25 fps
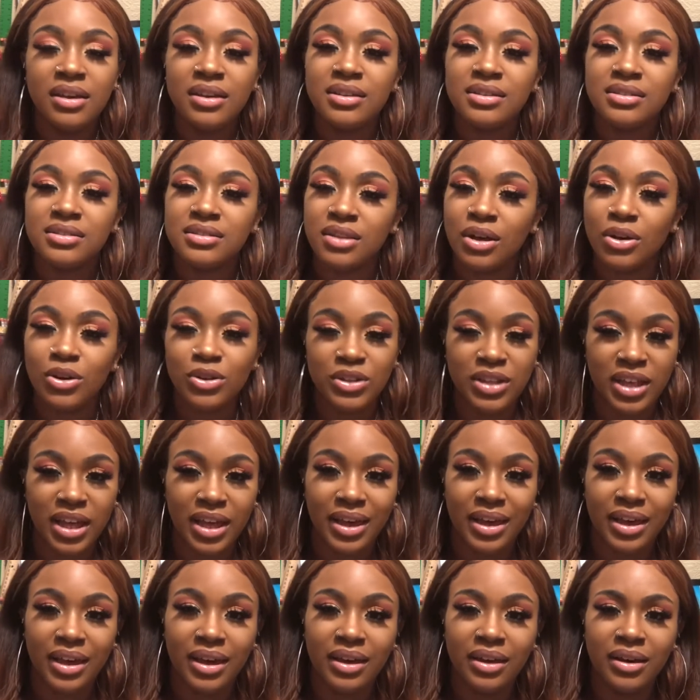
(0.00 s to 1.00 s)
so
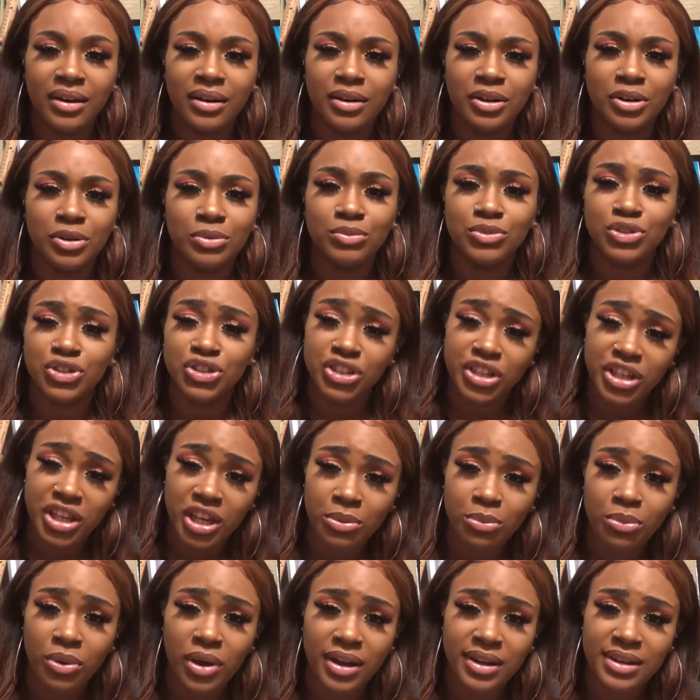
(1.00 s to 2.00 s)
that she
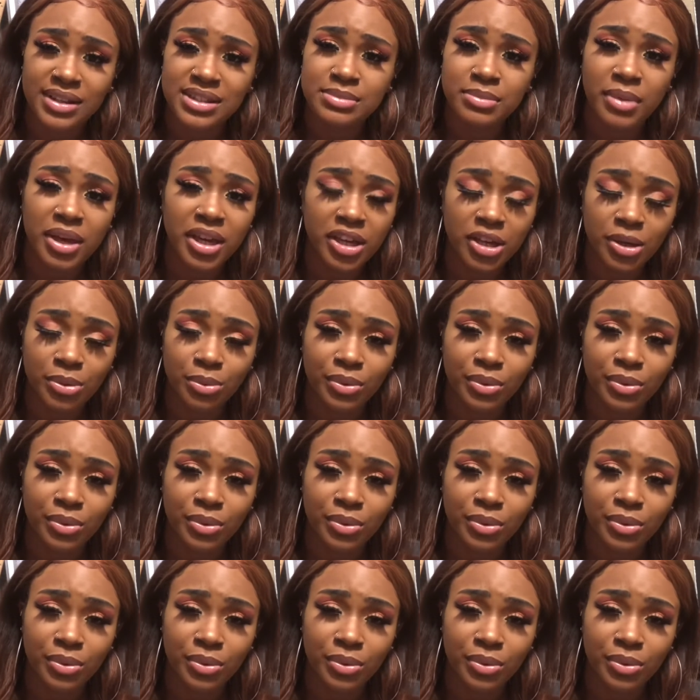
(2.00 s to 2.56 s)
can practice makeup